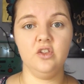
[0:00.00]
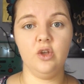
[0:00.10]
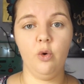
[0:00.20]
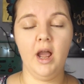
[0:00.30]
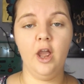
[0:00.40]

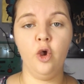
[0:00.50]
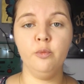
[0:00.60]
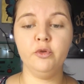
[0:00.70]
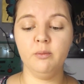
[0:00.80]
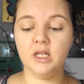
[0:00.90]
So I
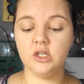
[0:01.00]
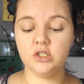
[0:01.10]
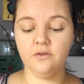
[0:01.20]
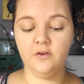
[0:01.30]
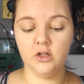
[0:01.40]
hope you
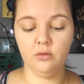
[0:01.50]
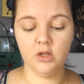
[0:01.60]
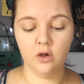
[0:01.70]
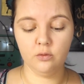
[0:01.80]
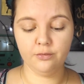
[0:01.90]
managed to follow
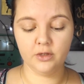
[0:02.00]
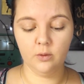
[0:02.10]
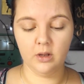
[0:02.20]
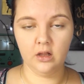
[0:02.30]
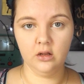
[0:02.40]
along pretty
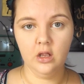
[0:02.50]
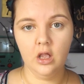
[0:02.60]
well.